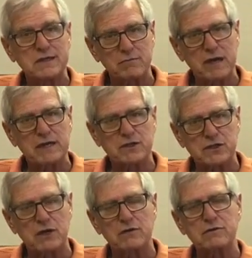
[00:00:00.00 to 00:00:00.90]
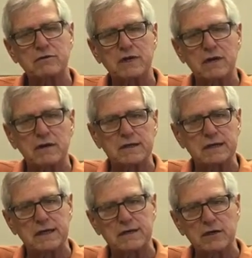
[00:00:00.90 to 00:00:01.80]
the main shelter there
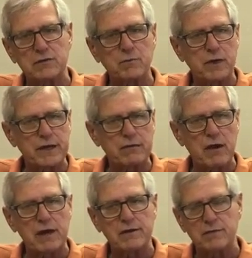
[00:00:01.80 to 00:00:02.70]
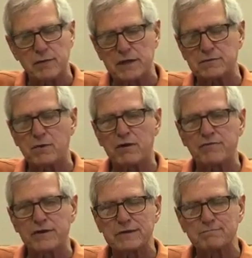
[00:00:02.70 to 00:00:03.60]
and near the playground and the baseball
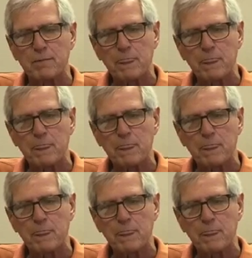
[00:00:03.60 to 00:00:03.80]
field.